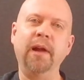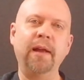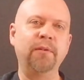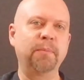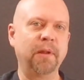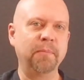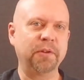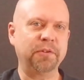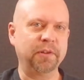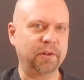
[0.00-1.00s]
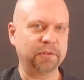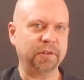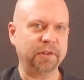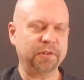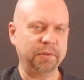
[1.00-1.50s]
I don't play much in
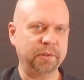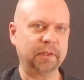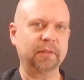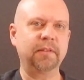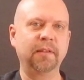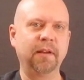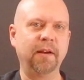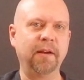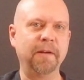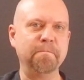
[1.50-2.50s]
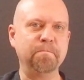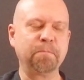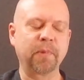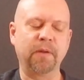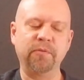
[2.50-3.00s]
alternate tunings. I'm
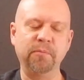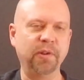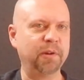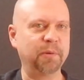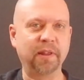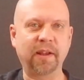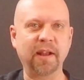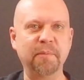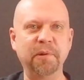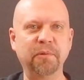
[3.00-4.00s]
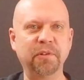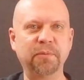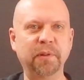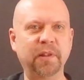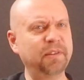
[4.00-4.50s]
familiar with the common ones,
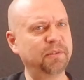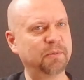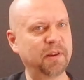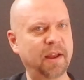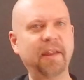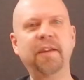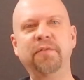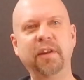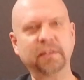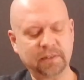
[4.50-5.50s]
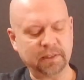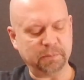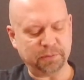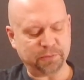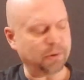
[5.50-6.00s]
but this is one I have not seen
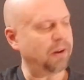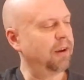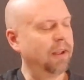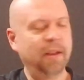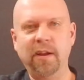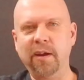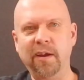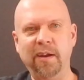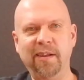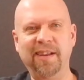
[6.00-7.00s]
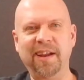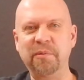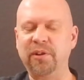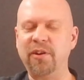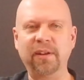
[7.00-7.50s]
before. I
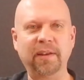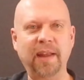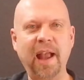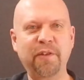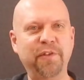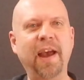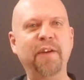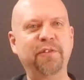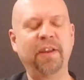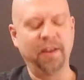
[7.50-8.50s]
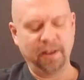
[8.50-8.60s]
would call it DAC-FAF.